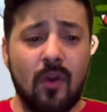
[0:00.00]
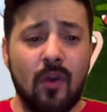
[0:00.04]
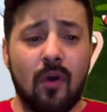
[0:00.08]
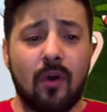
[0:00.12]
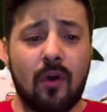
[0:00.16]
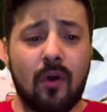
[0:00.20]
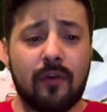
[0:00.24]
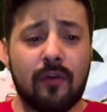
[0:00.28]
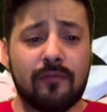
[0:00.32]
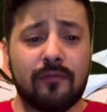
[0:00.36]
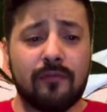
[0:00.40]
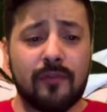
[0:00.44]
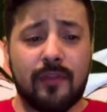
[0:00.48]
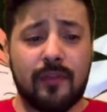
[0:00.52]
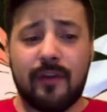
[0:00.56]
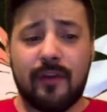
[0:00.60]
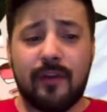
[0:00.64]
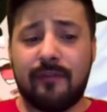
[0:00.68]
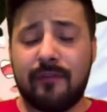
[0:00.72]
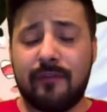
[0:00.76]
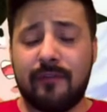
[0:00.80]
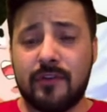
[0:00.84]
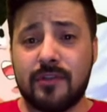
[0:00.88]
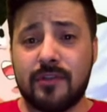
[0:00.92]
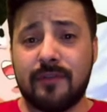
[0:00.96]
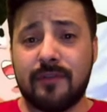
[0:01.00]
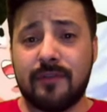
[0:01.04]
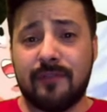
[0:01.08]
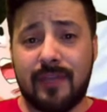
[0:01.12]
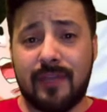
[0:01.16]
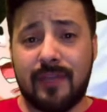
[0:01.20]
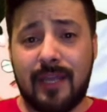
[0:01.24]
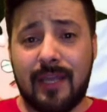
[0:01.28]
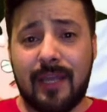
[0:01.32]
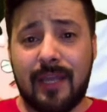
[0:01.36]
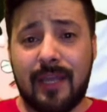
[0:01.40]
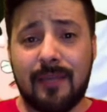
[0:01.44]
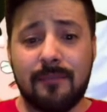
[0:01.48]
are for their version of the
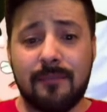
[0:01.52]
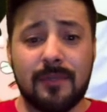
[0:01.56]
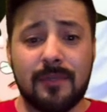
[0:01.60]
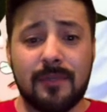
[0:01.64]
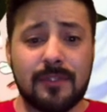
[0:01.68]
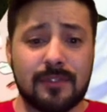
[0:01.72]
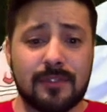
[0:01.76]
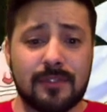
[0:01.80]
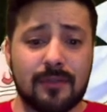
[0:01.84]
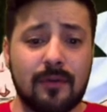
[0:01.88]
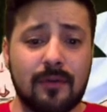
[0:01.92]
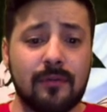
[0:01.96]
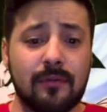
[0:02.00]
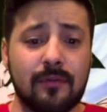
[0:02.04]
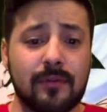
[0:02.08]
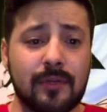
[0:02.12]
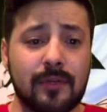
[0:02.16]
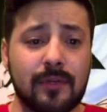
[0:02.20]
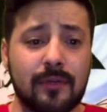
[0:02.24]
game, so